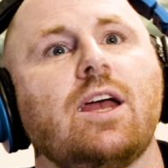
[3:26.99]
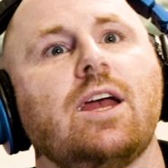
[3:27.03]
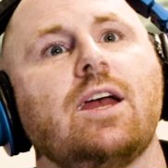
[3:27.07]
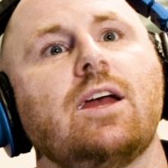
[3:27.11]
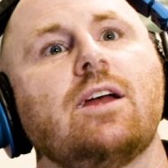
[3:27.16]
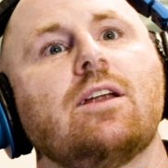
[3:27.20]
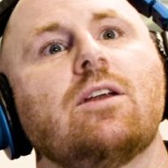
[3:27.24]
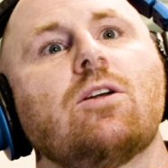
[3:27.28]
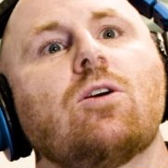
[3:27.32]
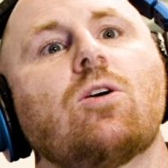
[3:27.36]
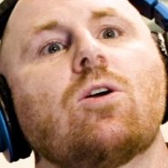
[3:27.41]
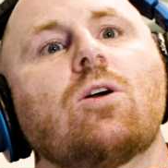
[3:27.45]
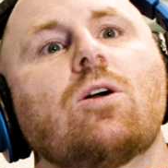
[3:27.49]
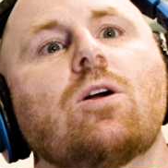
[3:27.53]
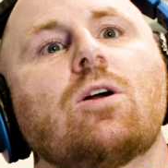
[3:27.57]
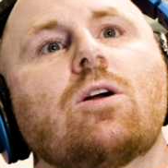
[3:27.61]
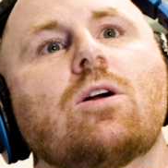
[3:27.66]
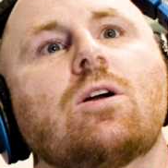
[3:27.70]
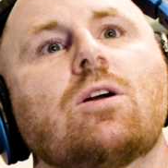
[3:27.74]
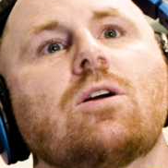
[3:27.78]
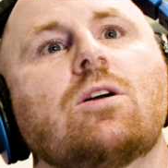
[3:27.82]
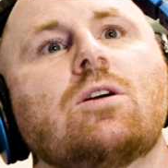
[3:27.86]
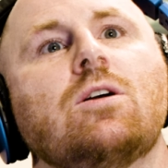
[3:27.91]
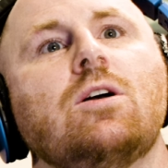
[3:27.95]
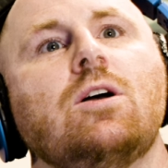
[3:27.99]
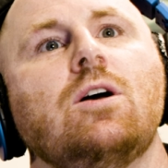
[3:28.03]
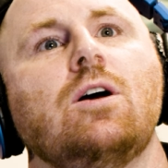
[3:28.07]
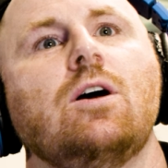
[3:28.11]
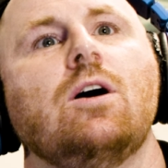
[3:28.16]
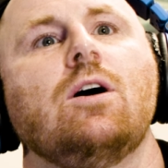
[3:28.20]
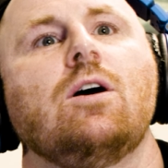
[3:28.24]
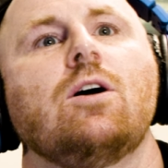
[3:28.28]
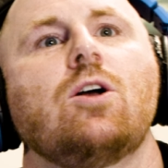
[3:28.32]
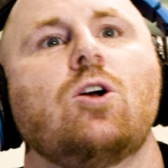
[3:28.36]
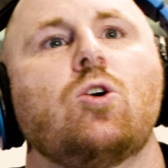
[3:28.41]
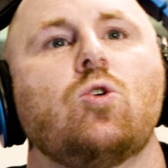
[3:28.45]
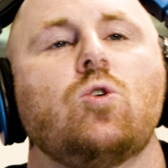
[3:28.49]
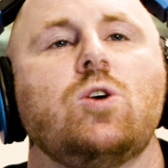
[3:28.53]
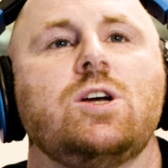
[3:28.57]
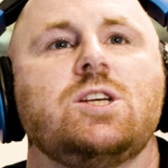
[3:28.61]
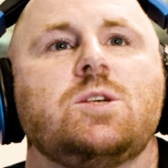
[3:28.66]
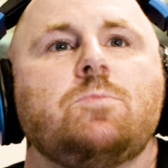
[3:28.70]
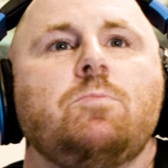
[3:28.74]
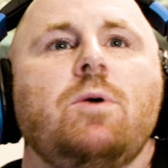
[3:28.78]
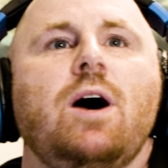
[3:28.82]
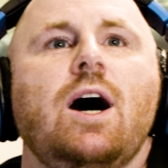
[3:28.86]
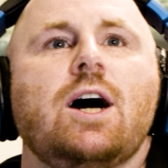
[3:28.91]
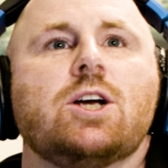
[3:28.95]
in her
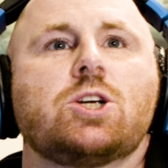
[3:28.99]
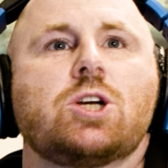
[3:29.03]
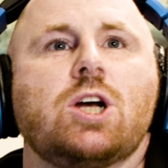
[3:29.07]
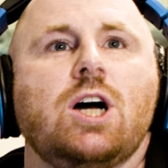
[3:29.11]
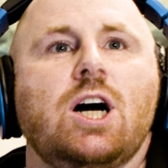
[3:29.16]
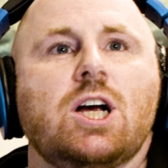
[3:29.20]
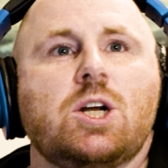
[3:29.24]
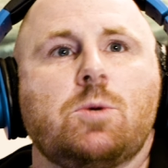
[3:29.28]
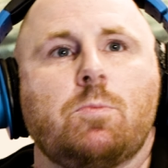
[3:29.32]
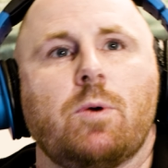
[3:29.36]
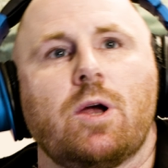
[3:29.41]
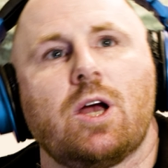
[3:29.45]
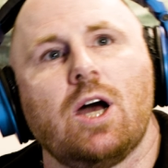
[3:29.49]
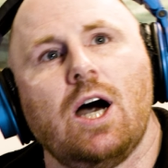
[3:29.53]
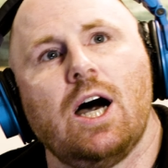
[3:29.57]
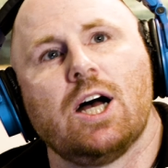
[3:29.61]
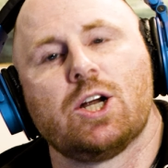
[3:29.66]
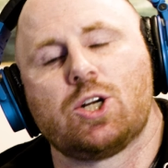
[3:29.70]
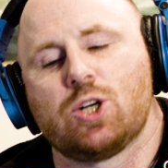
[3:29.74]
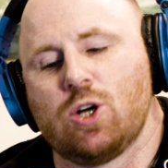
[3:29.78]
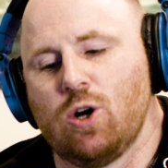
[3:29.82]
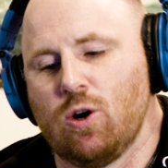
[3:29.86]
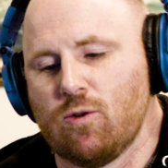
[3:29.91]
crisp Oshkosh Bagosh